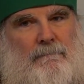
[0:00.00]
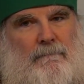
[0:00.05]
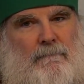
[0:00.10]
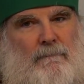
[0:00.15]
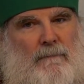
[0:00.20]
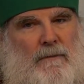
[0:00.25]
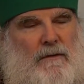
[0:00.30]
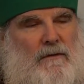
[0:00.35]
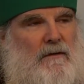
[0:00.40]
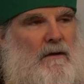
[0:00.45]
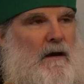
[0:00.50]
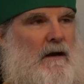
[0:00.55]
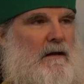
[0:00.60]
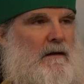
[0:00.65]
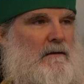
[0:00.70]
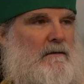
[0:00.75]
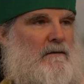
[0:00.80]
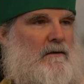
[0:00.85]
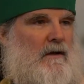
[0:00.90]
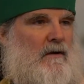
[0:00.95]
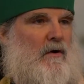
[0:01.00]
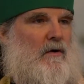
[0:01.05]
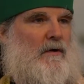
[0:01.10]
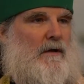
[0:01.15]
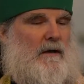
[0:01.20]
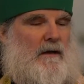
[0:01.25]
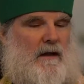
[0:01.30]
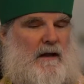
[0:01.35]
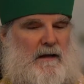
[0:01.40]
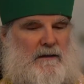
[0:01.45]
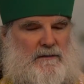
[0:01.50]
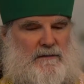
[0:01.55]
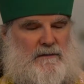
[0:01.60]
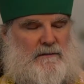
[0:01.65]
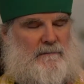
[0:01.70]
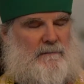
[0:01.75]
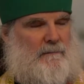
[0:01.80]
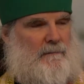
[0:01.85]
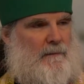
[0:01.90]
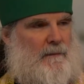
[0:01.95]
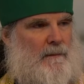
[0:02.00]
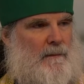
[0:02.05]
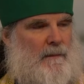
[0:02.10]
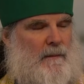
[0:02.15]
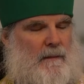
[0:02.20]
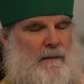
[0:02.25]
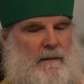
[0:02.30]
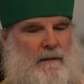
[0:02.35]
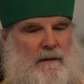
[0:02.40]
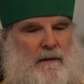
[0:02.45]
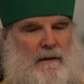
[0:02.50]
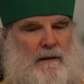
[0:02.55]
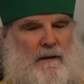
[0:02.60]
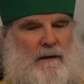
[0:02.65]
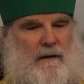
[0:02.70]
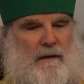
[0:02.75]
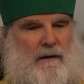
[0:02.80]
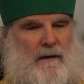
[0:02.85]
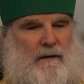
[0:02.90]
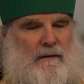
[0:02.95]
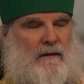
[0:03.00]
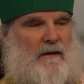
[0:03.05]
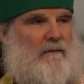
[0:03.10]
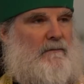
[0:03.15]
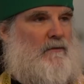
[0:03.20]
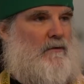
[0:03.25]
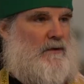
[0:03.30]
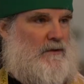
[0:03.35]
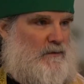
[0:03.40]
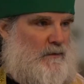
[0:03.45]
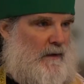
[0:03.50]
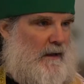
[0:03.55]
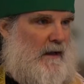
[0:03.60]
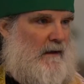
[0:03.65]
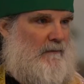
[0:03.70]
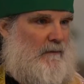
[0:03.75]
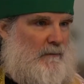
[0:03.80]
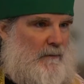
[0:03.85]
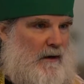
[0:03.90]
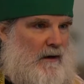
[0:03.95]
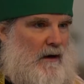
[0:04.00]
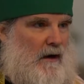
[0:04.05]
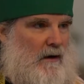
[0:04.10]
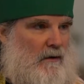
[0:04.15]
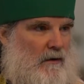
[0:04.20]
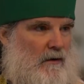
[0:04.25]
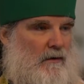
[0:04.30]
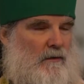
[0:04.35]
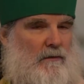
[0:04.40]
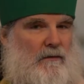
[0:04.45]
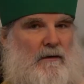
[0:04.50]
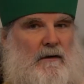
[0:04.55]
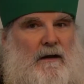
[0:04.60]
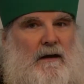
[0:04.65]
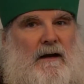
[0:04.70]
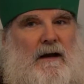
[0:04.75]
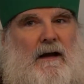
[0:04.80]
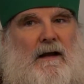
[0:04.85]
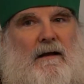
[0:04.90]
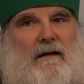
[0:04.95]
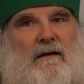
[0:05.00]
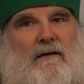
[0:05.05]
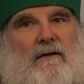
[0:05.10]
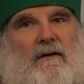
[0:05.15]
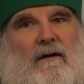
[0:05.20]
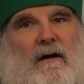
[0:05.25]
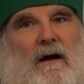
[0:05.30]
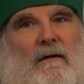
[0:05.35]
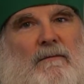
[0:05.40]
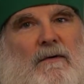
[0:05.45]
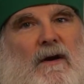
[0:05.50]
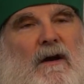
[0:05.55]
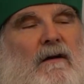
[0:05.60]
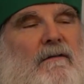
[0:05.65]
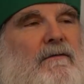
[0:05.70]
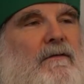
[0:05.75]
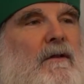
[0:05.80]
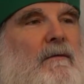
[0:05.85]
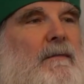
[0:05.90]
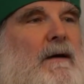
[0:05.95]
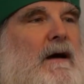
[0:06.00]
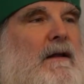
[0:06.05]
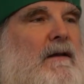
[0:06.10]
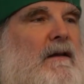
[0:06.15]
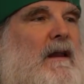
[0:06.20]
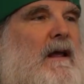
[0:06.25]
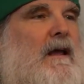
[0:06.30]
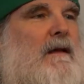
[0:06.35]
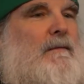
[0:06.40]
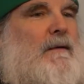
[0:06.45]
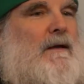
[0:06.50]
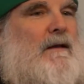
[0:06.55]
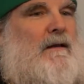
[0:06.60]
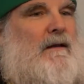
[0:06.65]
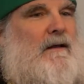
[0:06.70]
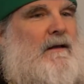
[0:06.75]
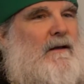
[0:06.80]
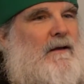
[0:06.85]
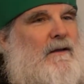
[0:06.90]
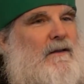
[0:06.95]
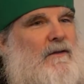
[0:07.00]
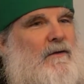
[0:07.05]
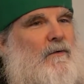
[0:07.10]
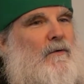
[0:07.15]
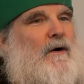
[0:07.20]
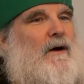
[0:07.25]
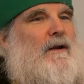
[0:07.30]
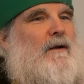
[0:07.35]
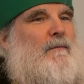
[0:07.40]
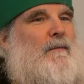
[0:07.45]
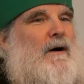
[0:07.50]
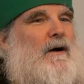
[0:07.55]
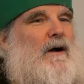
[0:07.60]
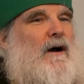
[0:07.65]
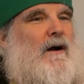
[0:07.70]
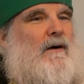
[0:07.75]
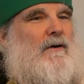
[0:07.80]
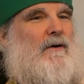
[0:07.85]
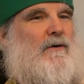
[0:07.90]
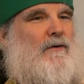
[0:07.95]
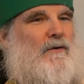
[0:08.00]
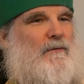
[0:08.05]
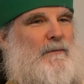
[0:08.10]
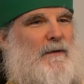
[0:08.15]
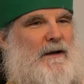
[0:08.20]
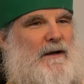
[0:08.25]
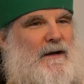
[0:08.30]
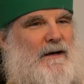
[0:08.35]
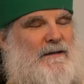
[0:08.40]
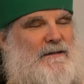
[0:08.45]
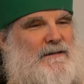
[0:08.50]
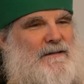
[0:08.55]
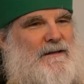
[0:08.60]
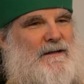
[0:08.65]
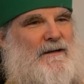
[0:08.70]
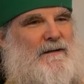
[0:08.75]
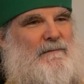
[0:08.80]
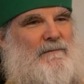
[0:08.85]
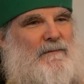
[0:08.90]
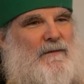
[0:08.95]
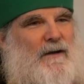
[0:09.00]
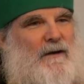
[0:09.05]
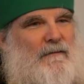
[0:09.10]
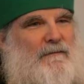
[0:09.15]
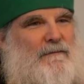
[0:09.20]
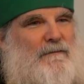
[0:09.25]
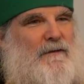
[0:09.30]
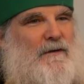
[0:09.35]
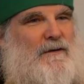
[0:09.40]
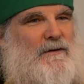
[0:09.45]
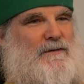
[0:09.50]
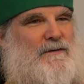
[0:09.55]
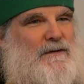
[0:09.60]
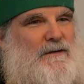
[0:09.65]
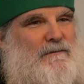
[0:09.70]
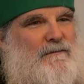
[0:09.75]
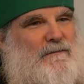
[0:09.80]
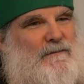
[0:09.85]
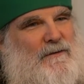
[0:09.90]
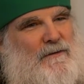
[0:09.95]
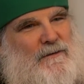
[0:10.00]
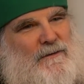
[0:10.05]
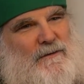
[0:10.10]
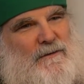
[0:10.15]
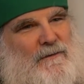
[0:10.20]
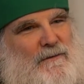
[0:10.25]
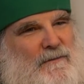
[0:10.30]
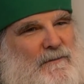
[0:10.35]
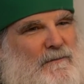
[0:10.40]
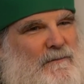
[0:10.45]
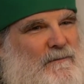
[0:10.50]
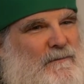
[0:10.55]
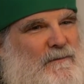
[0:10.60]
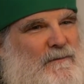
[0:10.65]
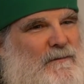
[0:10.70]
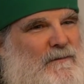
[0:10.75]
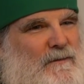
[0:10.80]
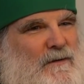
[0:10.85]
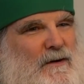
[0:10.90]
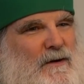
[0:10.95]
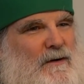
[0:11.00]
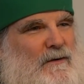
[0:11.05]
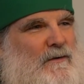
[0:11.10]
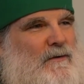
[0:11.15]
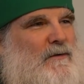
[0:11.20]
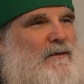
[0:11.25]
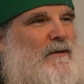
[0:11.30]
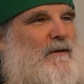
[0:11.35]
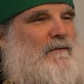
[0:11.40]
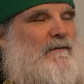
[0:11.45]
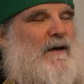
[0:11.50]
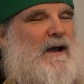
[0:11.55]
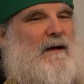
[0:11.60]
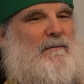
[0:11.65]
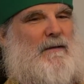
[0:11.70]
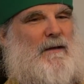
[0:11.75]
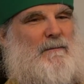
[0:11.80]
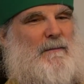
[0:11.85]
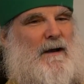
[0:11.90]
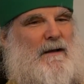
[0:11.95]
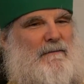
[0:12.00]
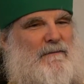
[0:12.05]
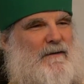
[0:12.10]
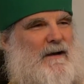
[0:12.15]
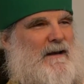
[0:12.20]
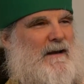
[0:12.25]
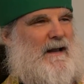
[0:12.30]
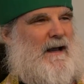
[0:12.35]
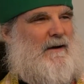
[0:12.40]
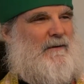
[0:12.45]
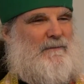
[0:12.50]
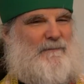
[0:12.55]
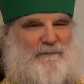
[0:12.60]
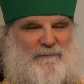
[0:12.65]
with colon cancer. And then, of course, we have among our own. And I am careful about naming the one among our own because of fears of, who in the family might find out.